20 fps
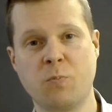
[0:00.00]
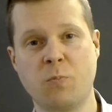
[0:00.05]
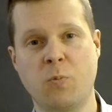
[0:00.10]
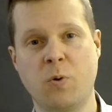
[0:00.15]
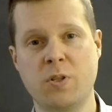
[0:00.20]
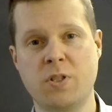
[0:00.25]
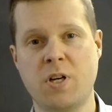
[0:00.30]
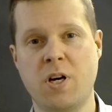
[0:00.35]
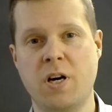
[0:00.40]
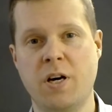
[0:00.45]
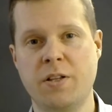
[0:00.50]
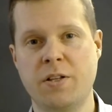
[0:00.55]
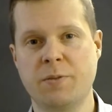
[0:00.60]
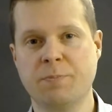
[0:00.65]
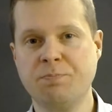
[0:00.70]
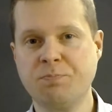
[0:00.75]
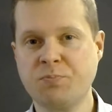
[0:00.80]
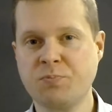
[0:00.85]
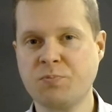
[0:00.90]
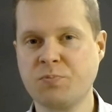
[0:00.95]
what are the
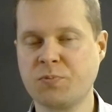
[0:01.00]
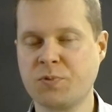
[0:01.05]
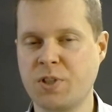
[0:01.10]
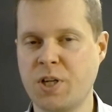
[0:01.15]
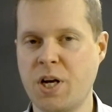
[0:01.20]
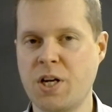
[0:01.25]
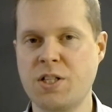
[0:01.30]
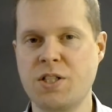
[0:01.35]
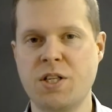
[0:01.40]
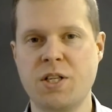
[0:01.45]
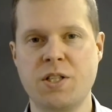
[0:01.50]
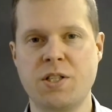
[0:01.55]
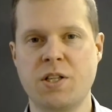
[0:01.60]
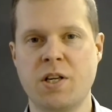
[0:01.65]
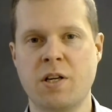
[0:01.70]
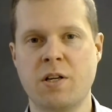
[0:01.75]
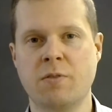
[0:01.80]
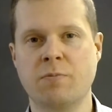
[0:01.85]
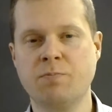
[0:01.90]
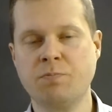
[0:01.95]
changes
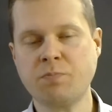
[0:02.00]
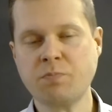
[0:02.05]
and